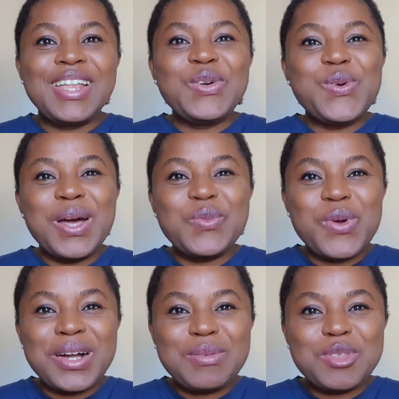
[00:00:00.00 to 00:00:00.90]
Hello
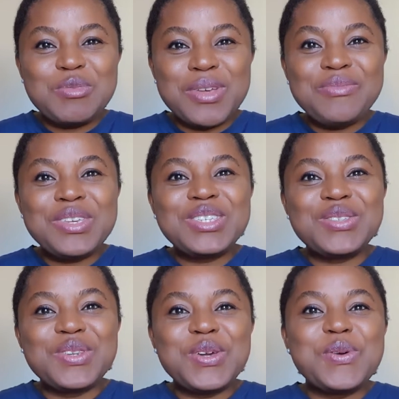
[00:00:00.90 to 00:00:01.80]
and welcome to
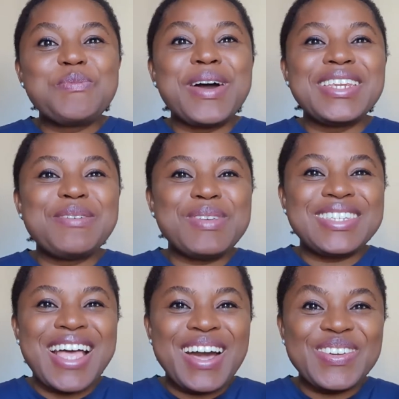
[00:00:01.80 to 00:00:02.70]
Menvic Studio. My
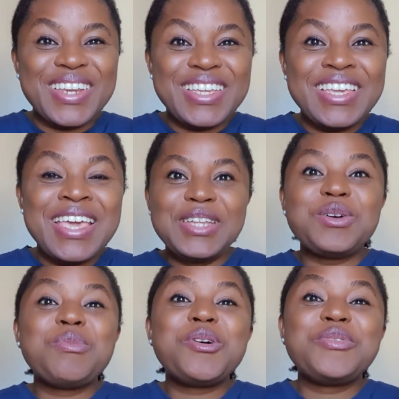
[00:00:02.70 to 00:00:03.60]
name is Angoli.
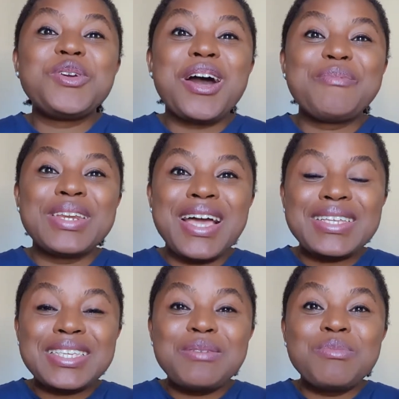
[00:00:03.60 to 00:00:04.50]
A number of you have been
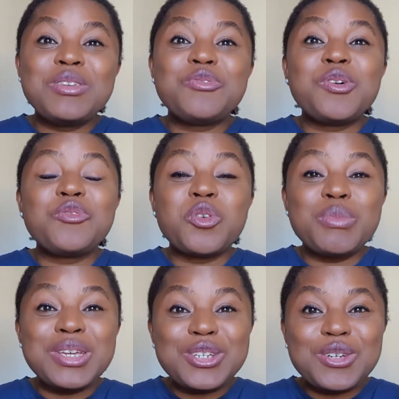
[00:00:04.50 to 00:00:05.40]
asking me for
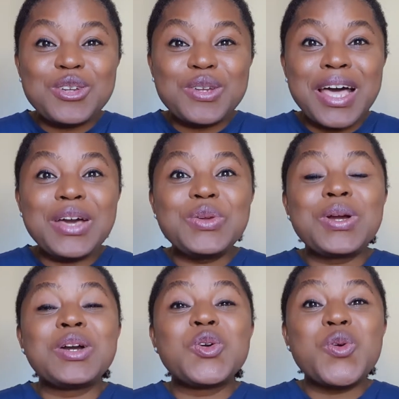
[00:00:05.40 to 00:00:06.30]
information on how
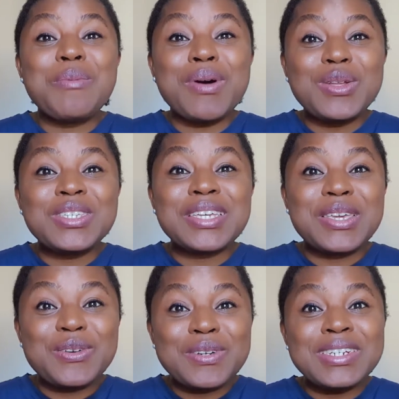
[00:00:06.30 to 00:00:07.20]
you can go about
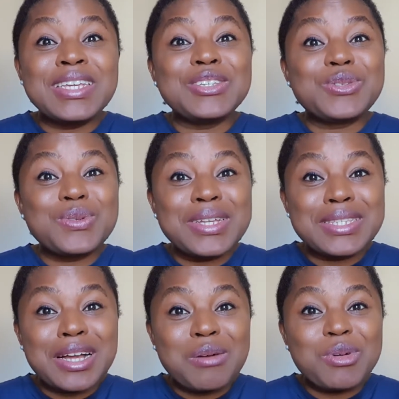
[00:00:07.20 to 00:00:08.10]
securing a
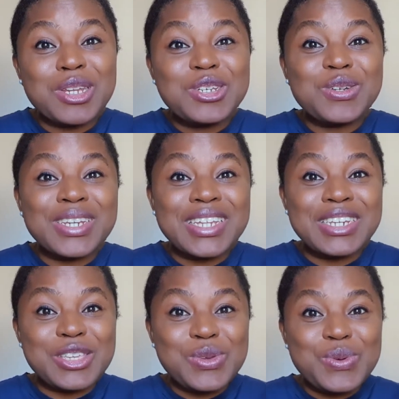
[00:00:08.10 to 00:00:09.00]
student accommodation
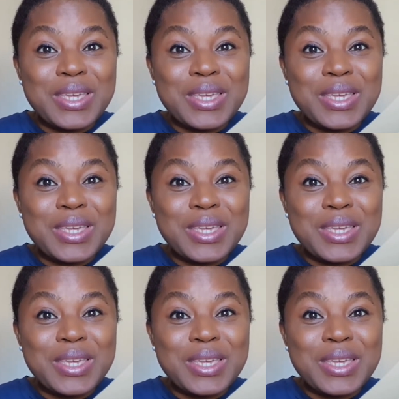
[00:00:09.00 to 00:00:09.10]
in the